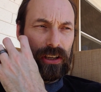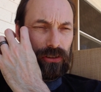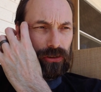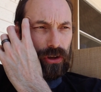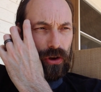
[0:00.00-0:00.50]

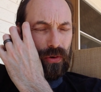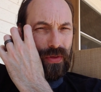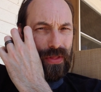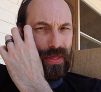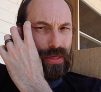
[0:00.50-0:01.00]
So
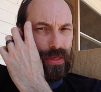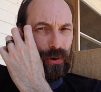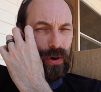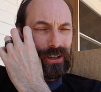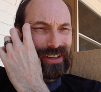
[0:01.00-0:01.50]
the
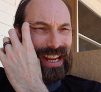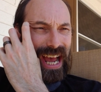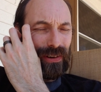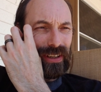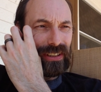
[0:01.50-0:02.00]
question
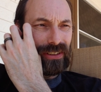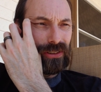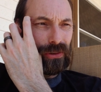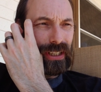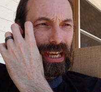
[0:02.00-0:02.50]
now is
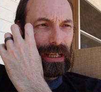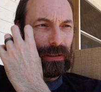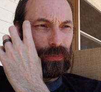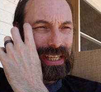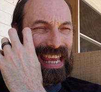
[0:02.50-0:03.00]
okay,
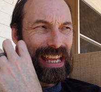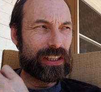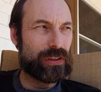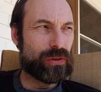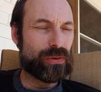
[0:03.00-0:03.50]
we
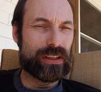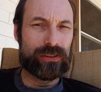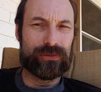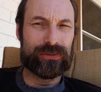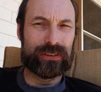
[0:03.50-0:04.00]
can't do
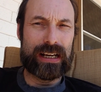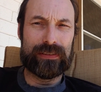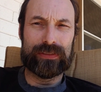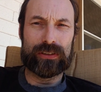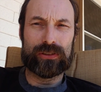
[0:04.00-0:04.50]
this
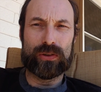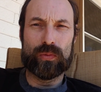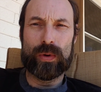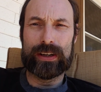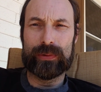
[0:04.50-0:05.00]
forever, so
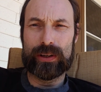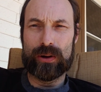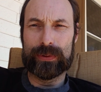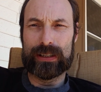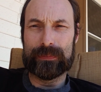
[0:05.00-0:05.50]
when do we
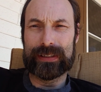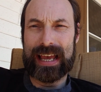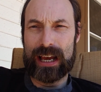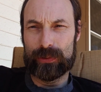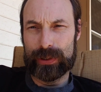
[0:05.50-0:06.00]
open up and
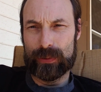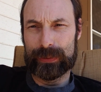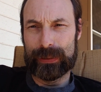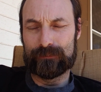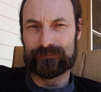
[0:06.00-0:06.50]
how do we
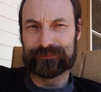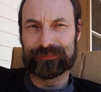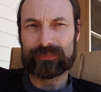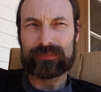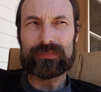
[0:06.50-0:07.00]
open up?
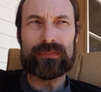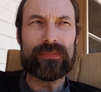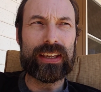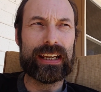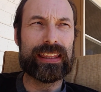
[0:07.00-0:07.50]

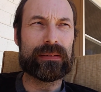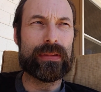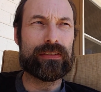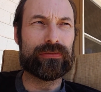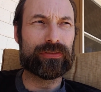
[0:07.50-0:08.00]
And I think
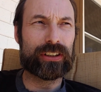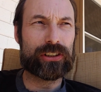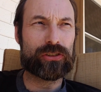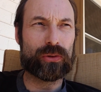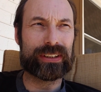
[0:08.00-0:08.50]
May
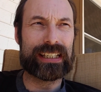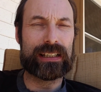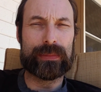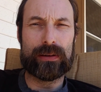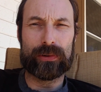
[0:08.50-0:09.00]
1st or at the
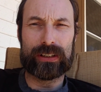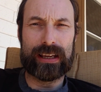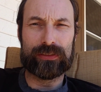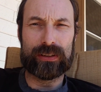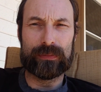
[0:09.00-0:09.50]
end of May, we're going to
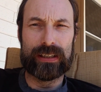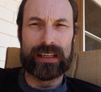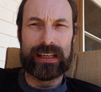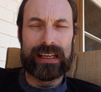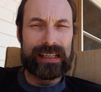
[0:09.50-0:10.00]
have some
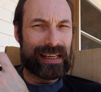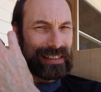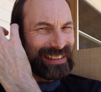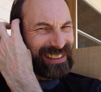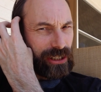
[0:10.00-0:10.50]
kind
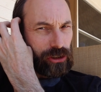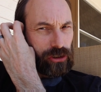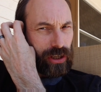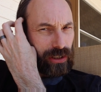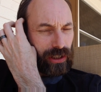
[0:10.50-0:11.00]
of
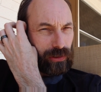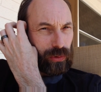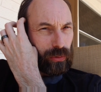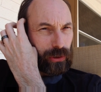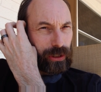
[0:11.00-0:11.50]
decisions on
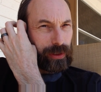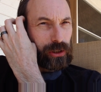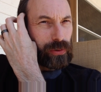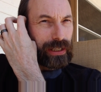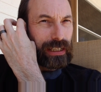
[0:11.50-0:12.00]
what we're going to be
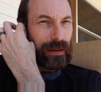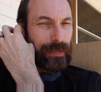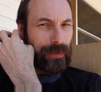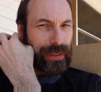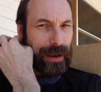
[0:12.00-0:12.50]
doing
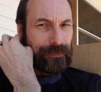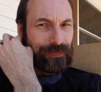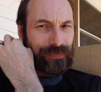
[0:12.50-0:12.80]
about that.